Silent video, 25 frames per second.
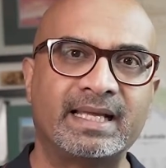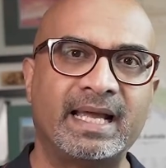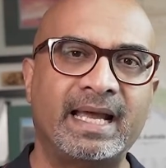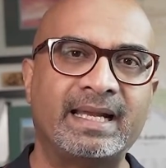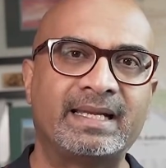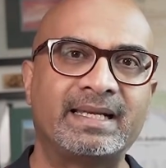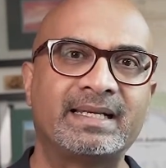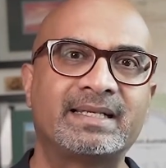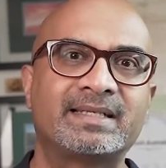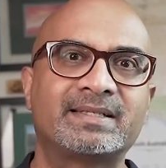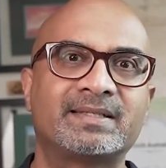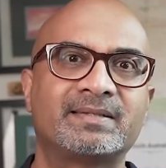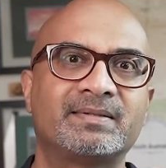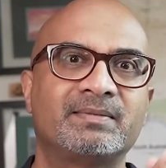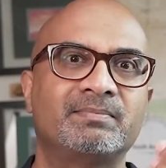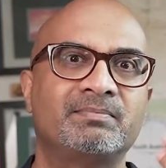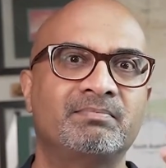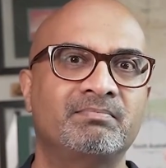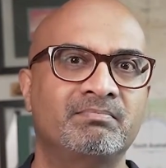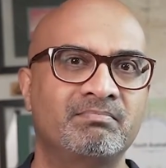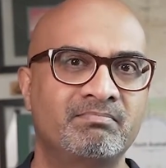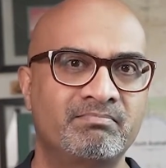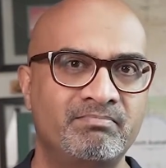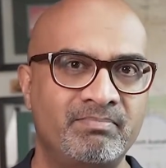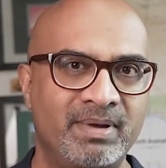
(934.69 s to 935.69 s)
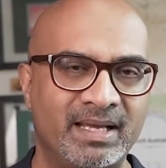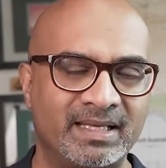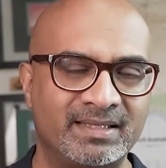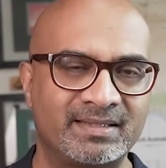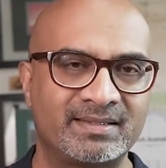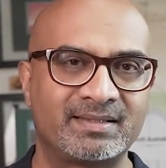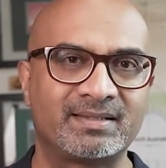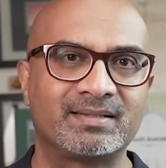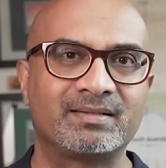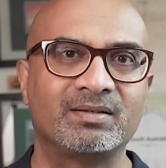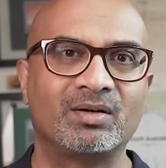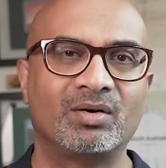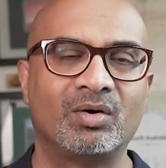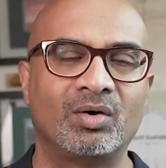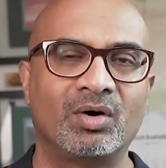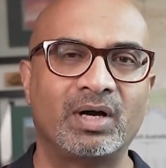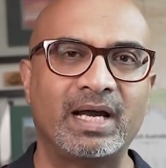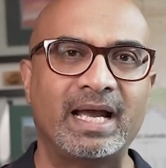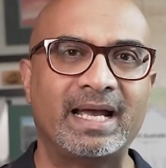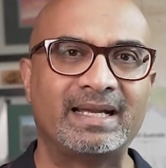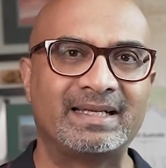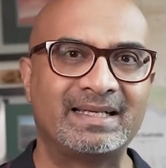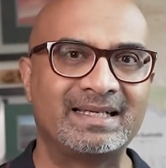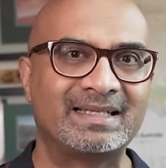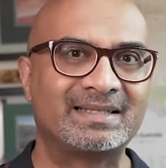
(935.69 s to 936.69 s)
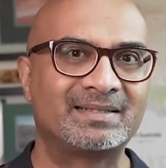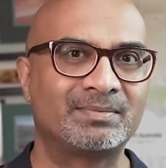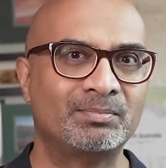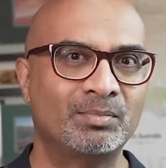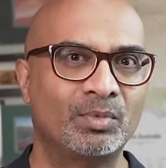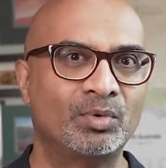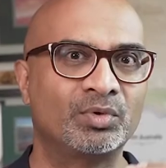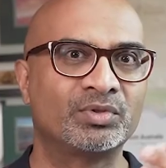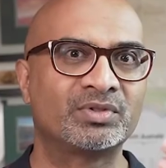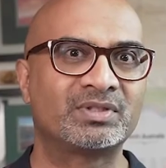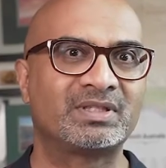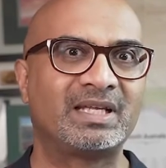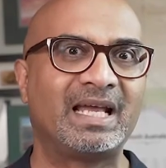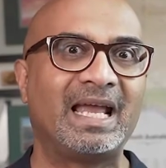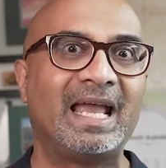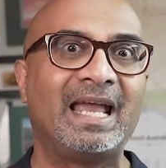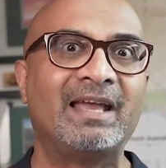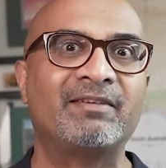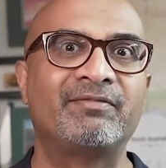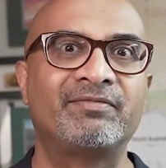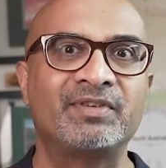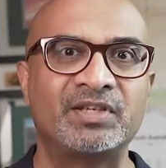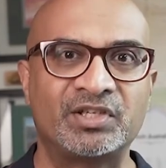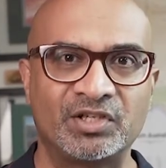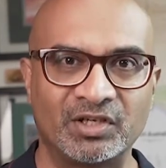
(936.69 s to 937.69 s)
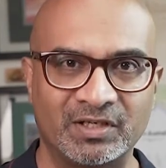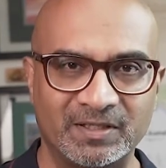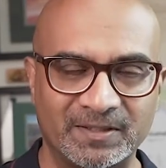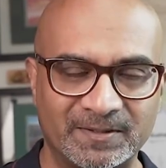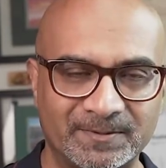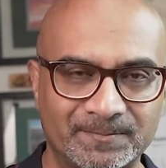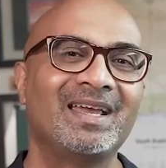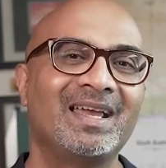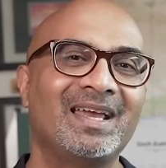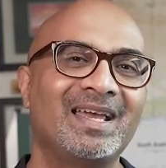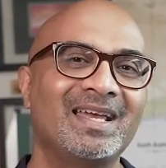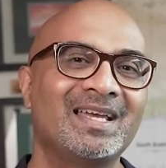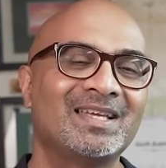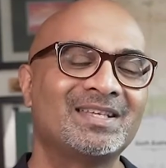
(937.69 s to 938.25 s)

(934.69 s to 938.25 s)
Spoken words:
at its best or at its most efficient.